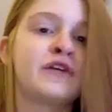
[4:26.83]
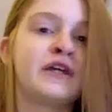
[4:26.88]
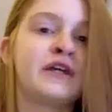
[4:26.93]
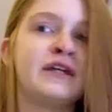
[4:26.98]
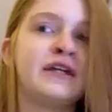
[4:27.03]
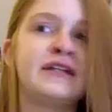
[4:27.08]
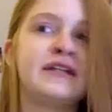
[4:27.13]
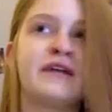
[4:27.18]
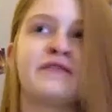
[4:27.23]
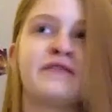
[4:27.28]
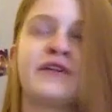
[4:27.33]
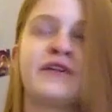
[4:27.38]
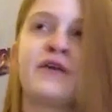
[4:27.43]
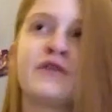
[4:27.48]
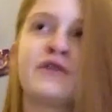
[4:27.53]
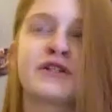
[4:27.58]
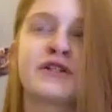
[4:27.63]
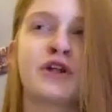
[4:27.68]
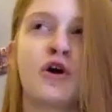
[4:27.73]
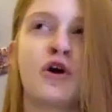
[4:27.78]
He definitely
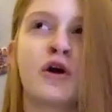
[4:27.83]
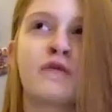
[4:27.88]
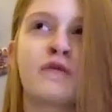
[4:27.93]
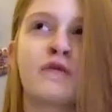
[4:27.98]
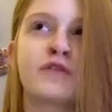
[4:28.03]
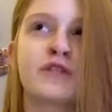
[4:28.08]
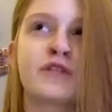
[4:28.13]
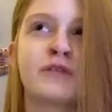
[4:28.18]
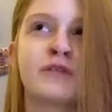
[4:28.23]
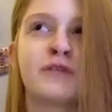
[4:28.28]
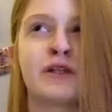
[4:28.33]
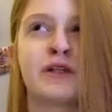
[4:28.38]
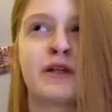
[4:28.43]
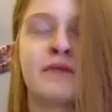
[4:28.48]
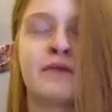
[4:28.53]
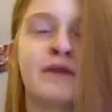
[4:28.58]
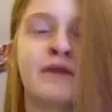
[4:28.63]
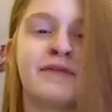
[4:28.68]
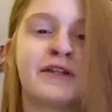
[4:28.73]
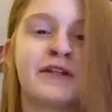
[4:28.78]
wasn't going for something that
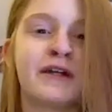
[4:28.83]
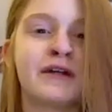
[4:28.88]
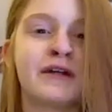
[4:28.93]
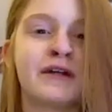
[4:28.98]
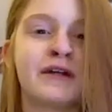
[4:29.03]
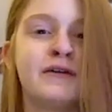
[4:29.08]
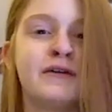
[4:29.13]
maybe like